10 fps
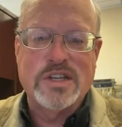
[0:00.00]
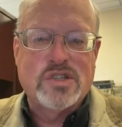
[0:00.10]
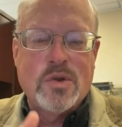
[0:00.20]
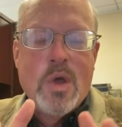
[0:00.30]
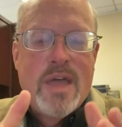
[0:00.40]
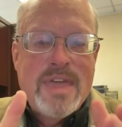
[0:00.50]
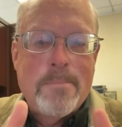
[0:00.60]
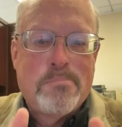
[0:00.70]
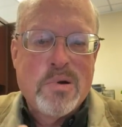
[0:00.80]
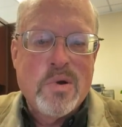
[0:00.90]
So
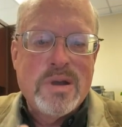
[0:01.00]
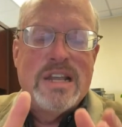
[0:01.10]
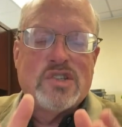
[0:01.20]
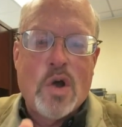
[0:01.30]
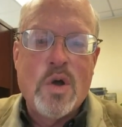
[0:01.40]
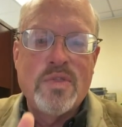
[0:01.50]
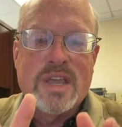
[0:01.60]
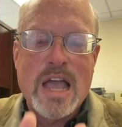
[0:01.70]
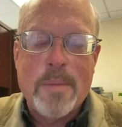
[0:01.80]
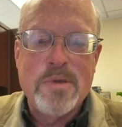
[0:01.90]
that burden is on the
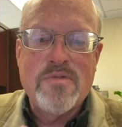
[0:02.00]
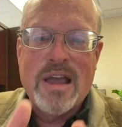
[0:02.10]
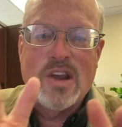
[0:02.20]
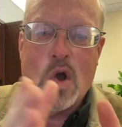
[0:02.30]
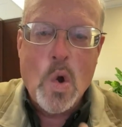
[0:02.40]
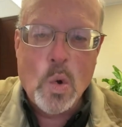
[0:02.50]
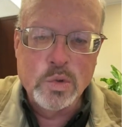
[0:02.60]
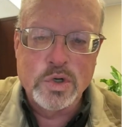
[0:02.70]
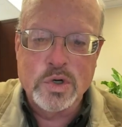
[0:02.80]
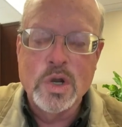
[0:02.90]
copyright
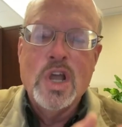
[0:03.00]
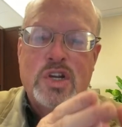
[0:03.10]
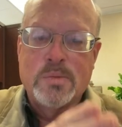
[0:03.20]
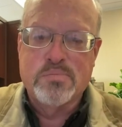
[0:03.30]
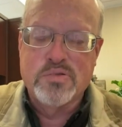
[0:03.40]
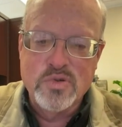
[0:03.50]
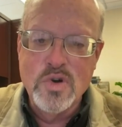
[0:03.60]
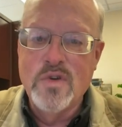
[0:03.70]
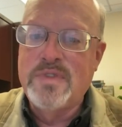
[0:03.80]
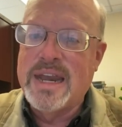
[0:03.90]
holder to
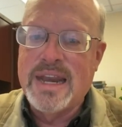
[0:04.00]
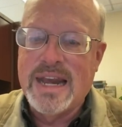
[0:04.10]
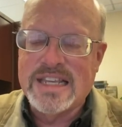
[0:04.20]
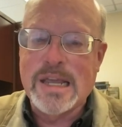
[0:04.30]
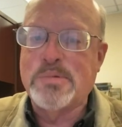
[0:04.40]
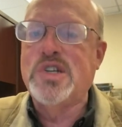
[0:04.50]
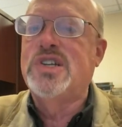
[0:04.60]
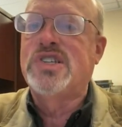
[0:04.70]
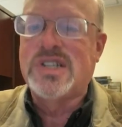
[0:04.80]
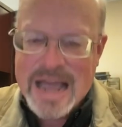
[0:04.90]
prove that an exception
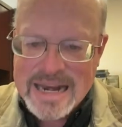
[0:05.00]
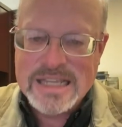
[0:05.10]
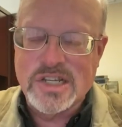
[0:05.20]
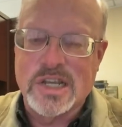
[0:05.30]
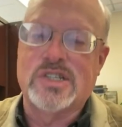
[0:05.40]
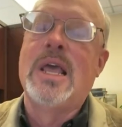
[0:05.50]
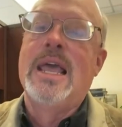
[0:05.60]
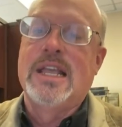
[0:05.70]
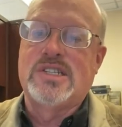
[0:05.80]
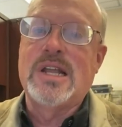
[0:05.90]
does not exist.
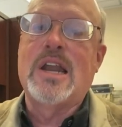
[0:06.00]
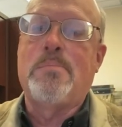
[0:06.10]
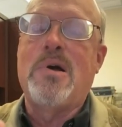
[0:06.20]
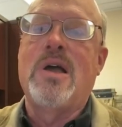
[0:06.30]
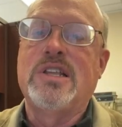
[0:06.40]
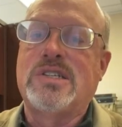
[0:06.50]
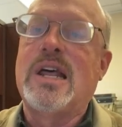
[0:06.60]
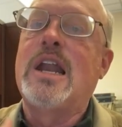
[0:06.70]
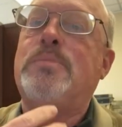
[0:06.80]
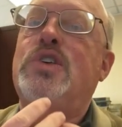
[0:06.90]
It's not
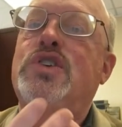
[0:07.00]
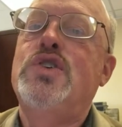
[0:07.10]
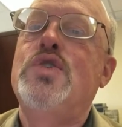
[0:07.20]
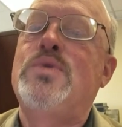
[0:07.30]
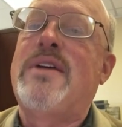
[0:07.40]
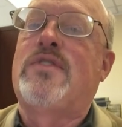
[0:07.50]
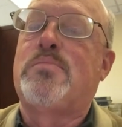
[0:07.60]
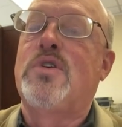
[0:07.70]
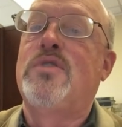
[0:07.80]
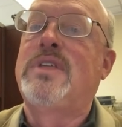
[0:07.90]
up to you to have to
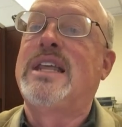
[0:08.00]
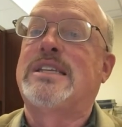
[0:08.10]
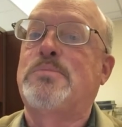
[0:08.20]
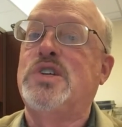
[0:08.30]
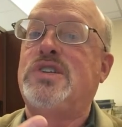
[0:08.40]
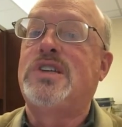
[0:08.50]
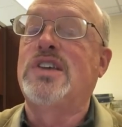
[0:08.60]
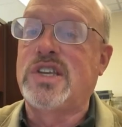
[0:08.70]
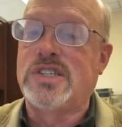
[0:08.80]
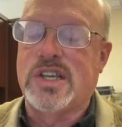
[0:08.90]
prove that an exception does
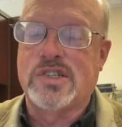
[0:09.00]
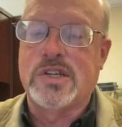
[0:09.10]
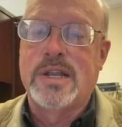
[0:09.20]
exist.